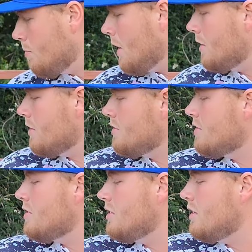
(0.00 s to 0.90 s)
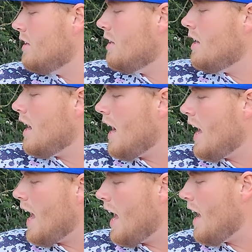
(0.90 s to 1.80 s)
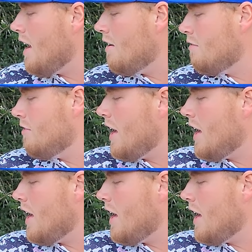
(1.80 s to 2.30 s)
putters, I have